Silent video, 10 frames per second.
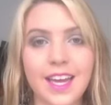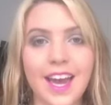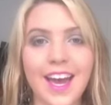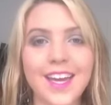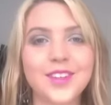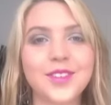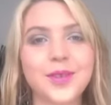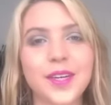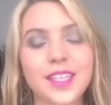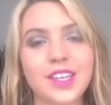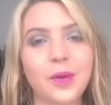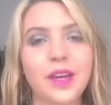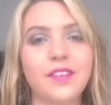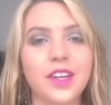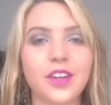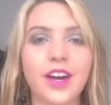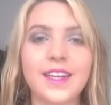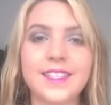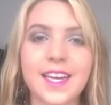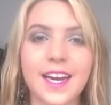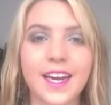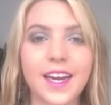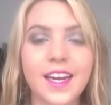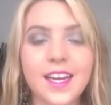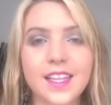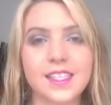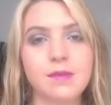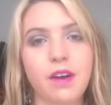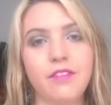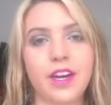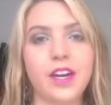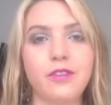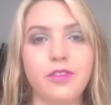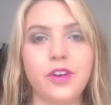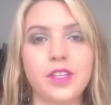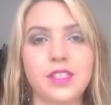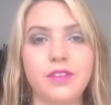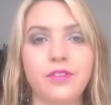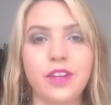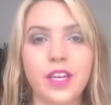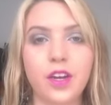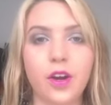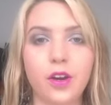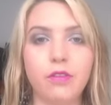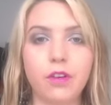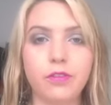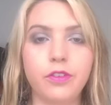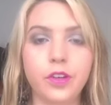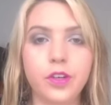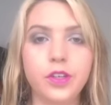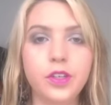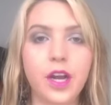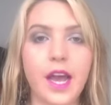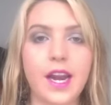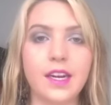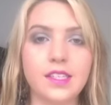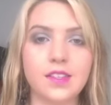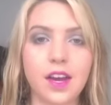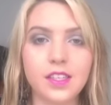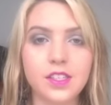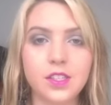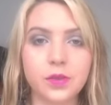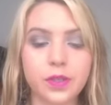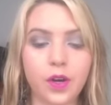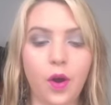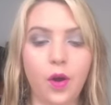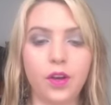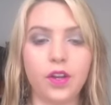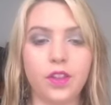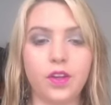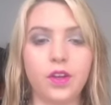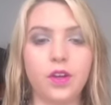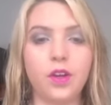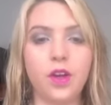Hey everyone, I hope you're having a great day. This is my very first video review and I decided to do it on the